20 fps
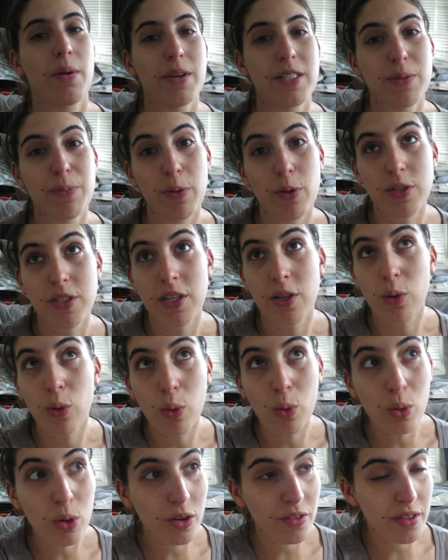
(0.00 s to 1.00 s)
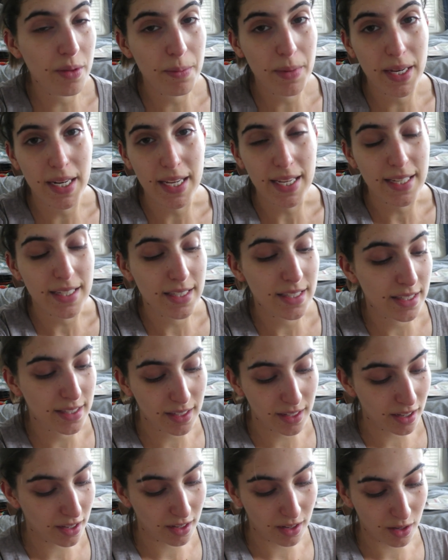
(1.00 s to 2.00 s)
I went to Boots and all of the
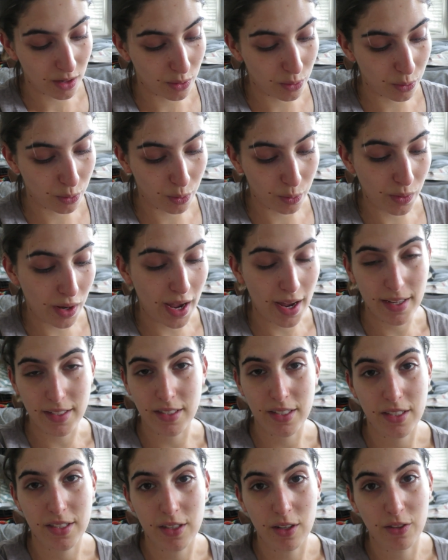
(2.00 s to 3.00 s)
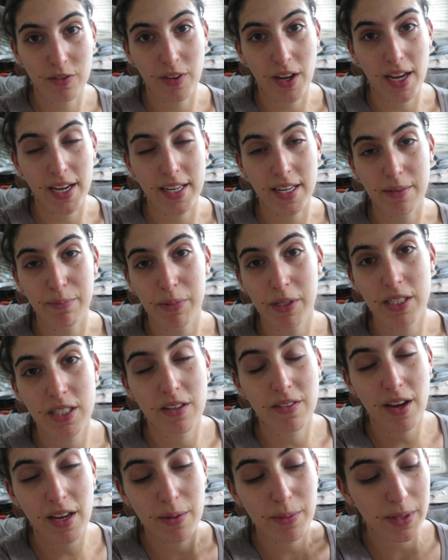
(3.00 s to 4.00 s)
minis had sulfate in them. Because
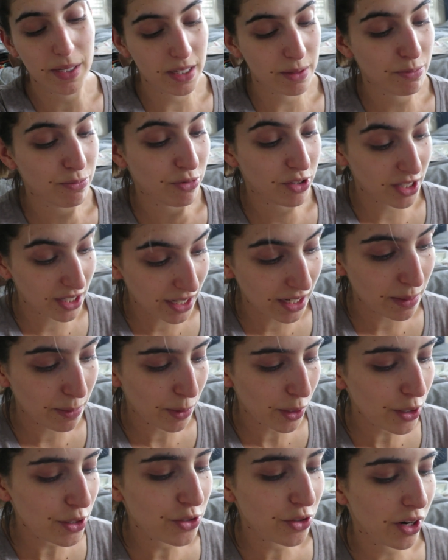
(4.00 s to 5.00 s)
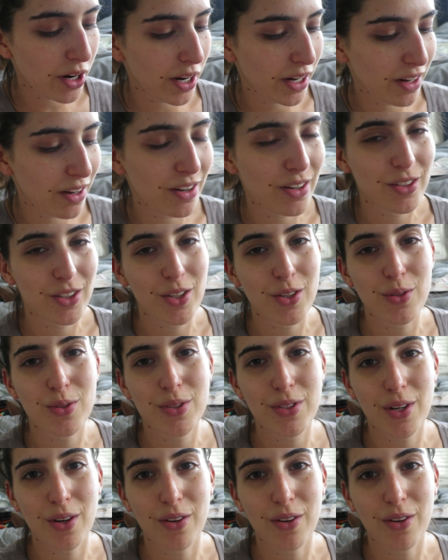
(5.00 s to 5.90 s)
I've had a Brazilian blow-dry, I can't use